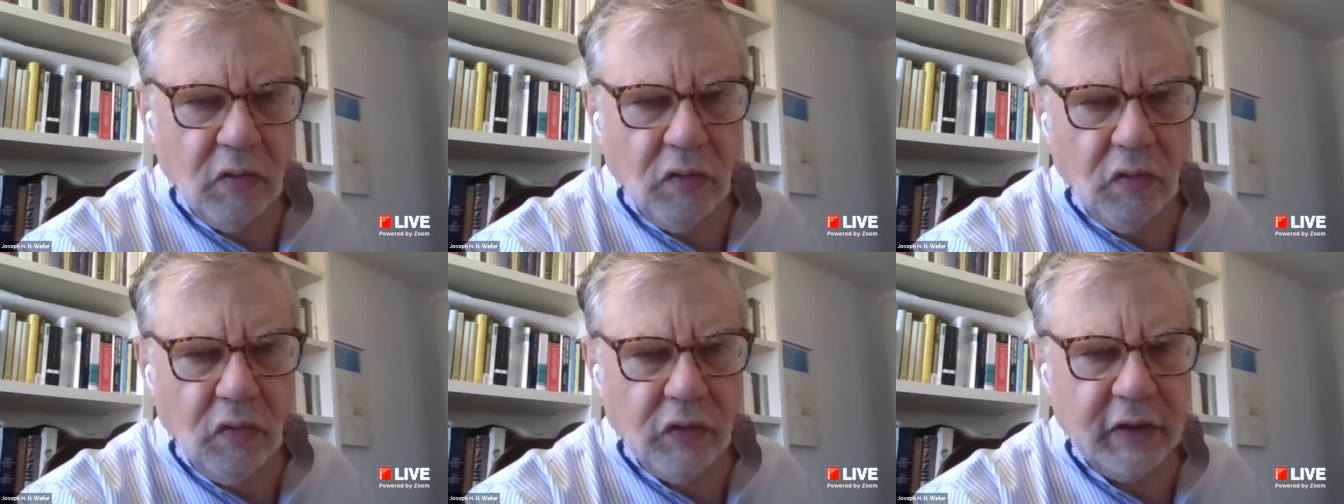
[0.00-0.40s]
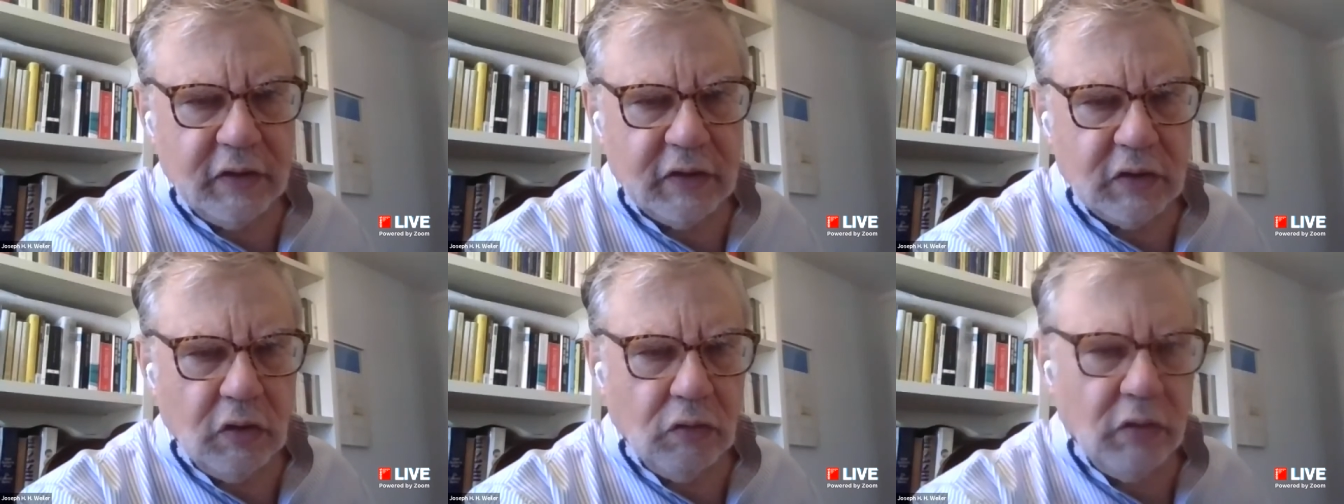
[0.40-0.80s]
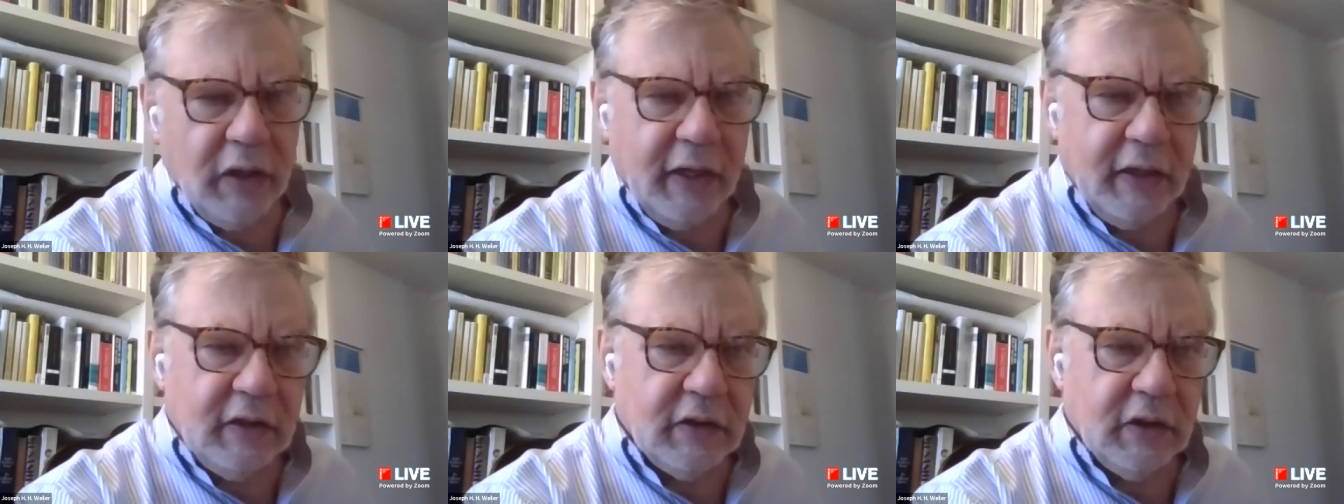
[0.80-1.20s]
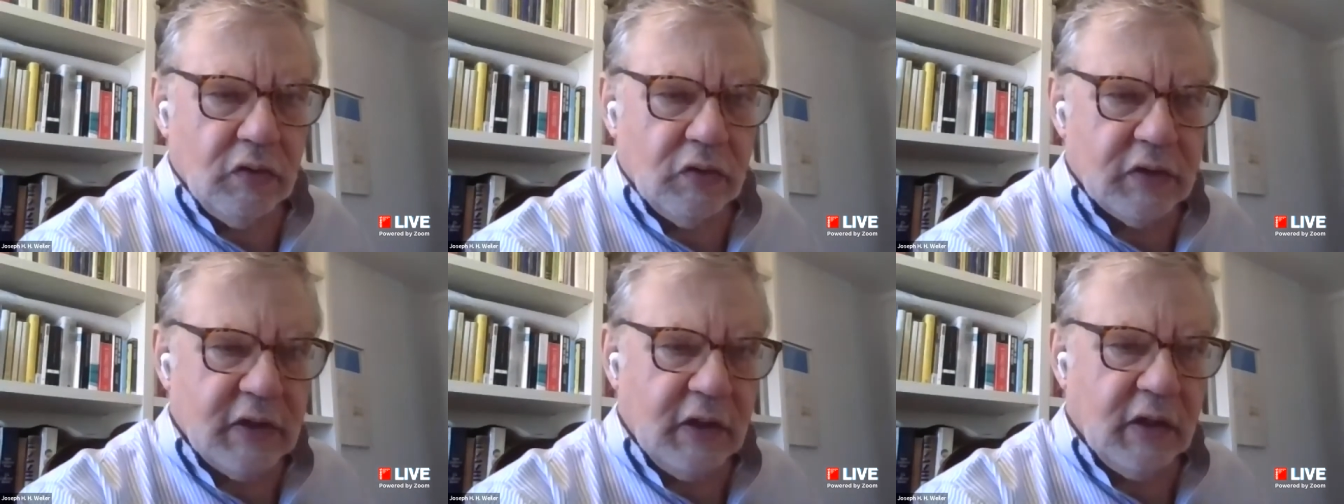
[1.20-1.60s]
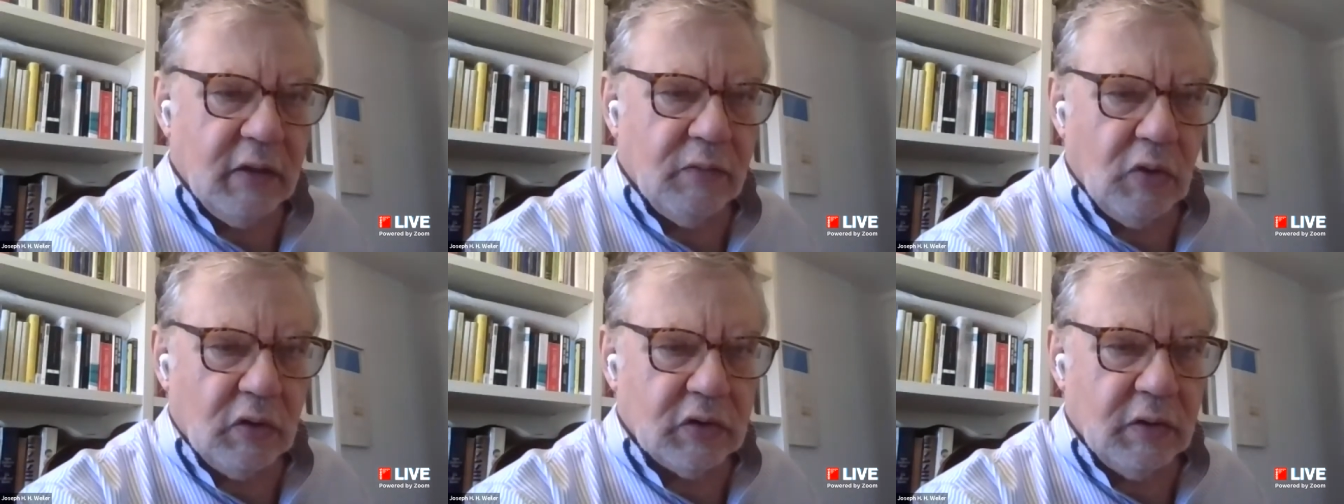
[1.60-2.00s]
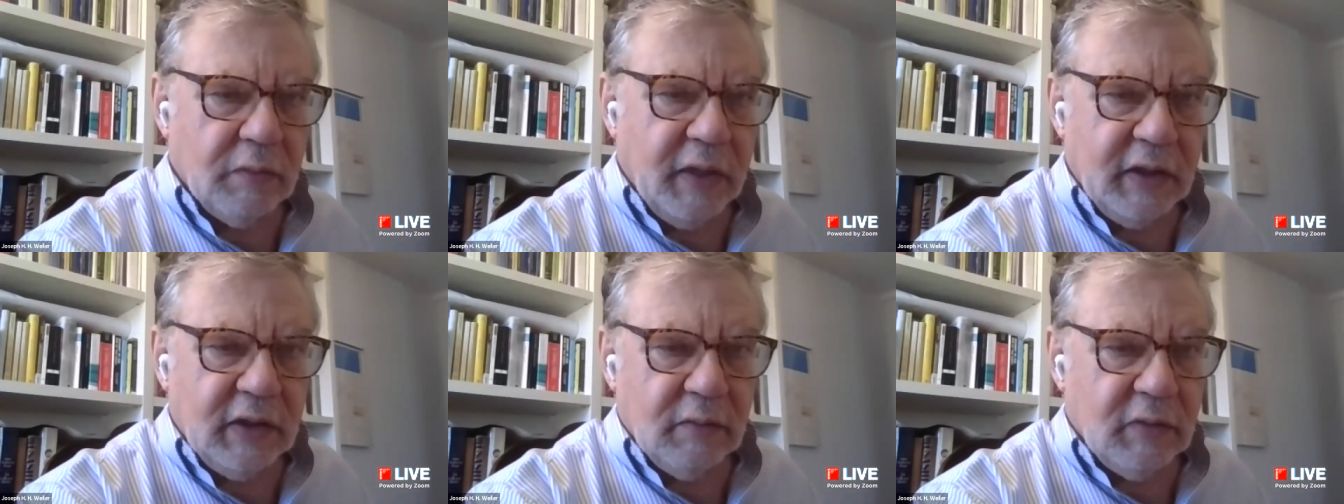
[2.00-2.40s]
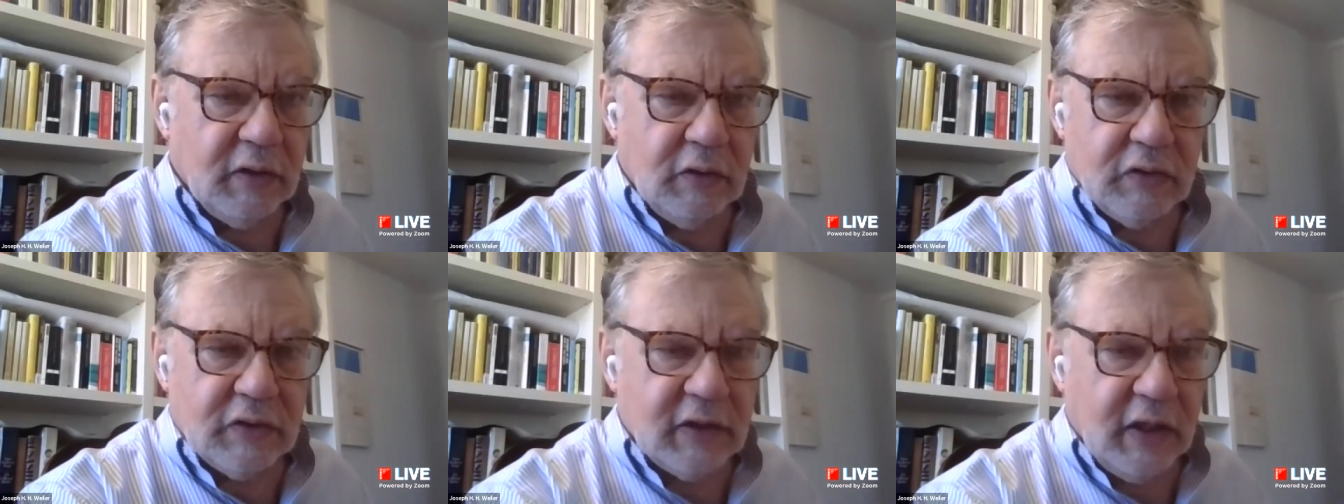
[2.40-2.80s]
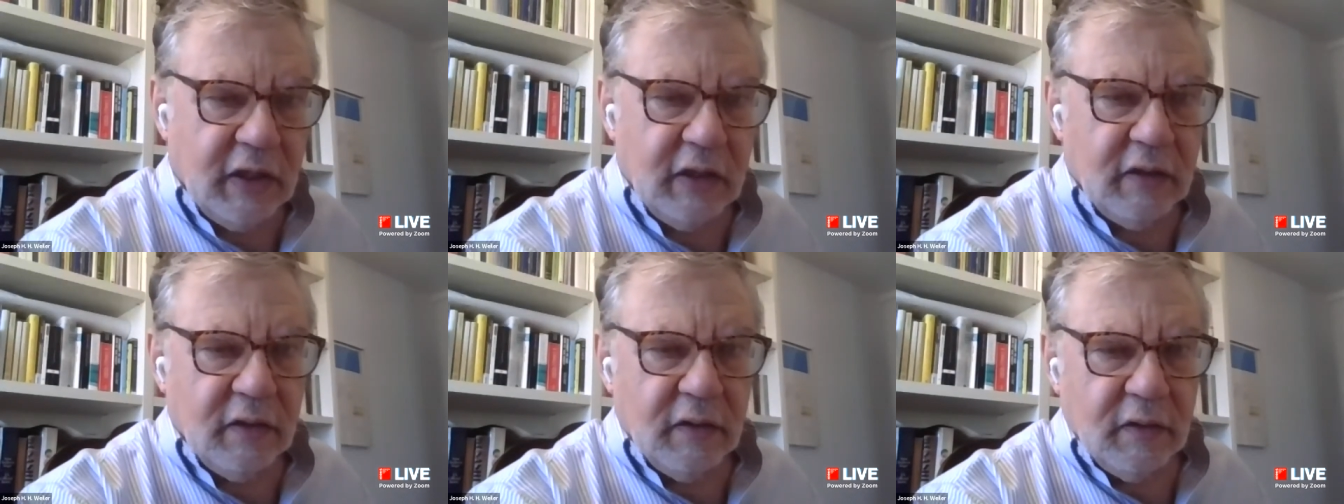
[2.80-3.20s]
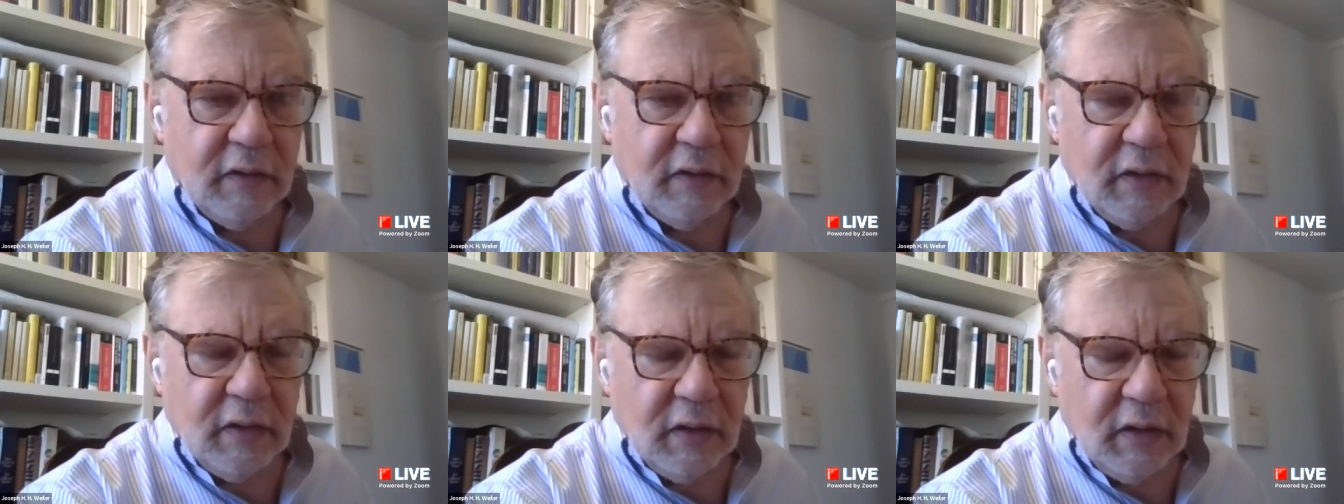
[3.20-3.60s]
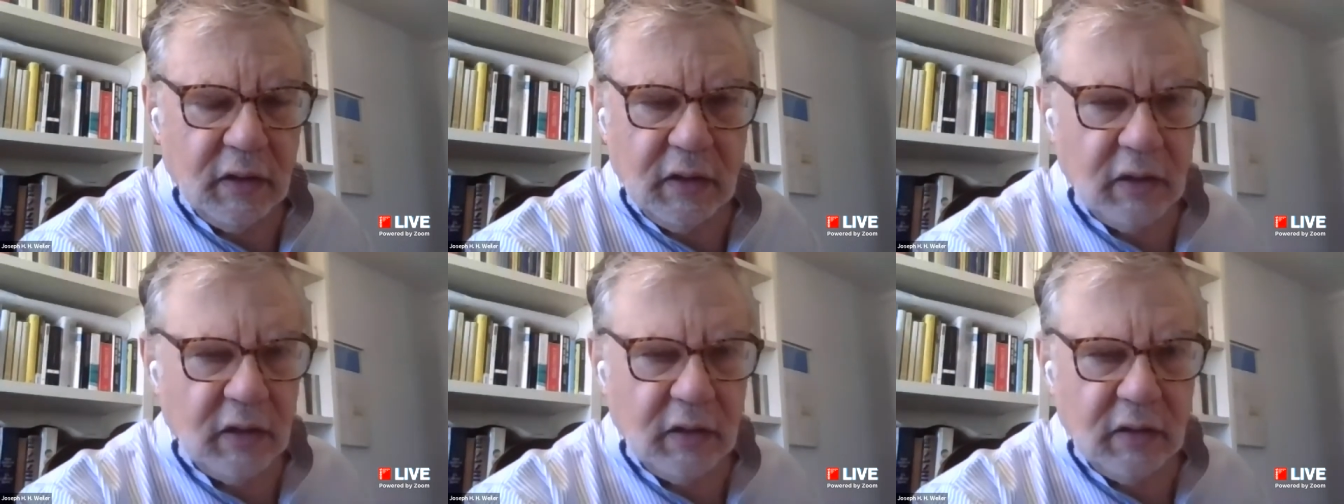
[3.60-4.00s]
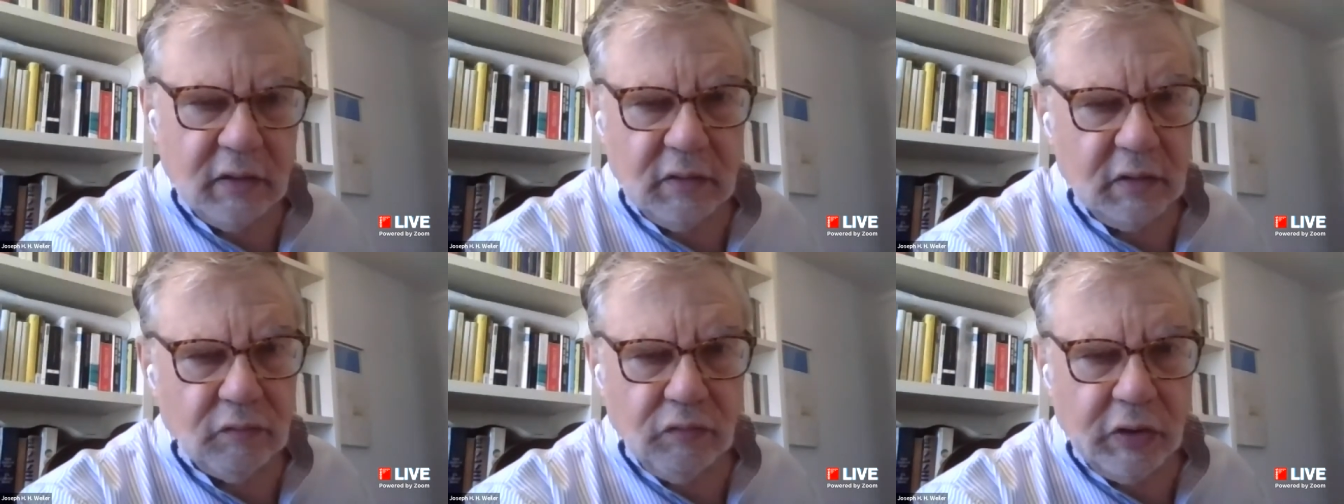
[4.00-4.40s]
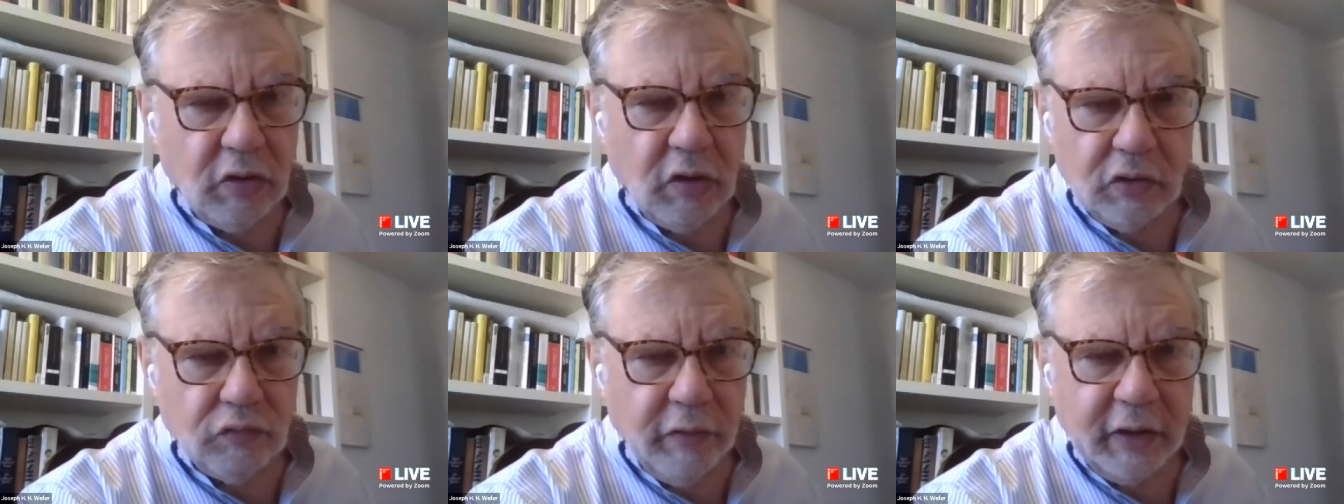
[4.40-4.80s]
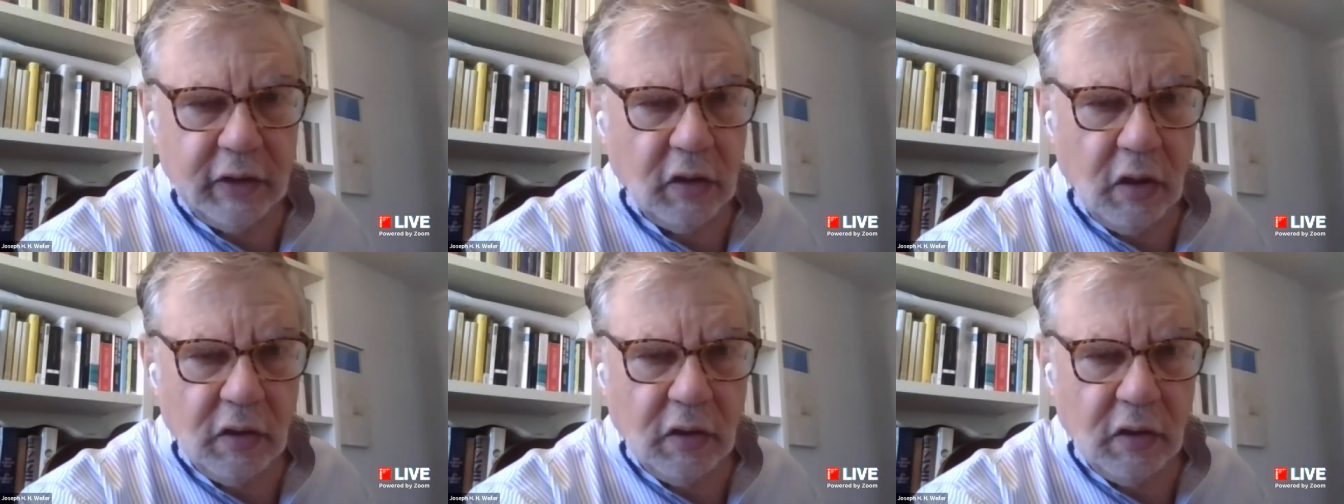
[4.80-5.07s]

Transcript: or they're so late and you send them the ultimatum and you say, uh, we can't wait